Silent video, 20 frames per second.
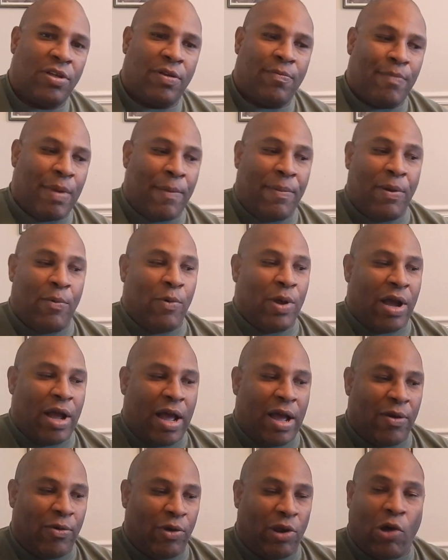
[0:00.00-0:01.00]
Maybe
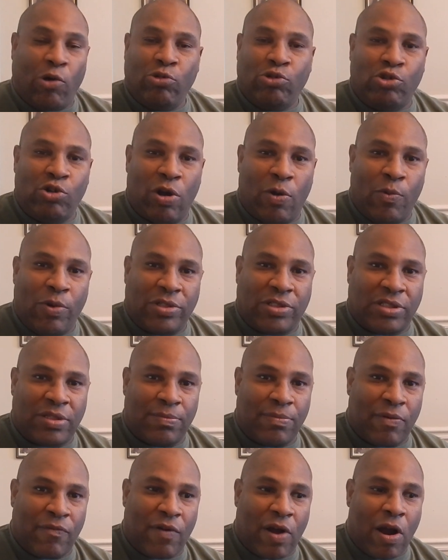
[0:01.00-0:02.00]
we'll load you up with
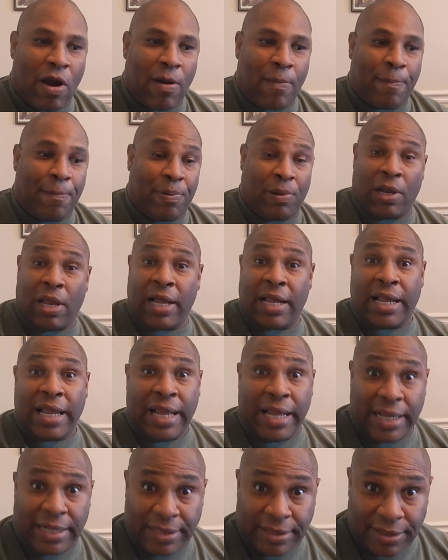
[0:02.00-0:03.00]
some of our
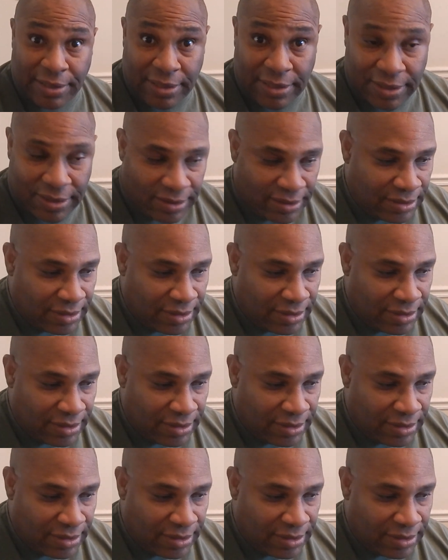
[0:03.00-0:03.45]
plugins,